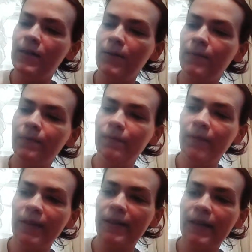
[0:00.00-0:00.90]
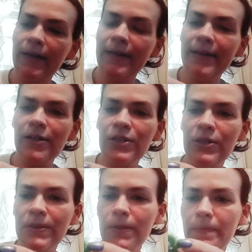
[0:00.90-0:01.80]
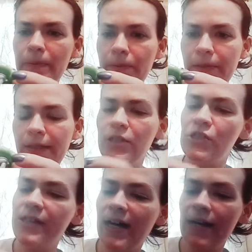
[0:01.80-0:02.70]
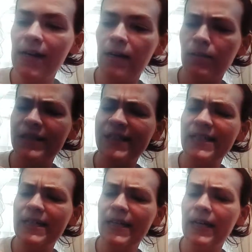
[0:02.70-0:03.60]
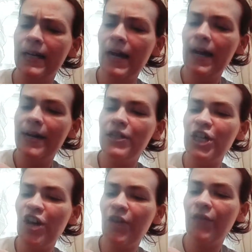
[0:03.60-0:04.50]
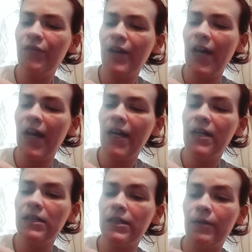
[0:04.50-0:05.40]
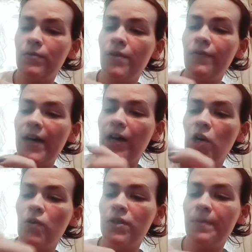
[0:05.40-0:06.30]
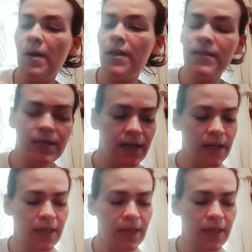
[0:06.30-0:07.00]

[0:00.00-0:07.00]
So, and there's her little booty, and she's got a number DTJ58. I don't know if that corresponds to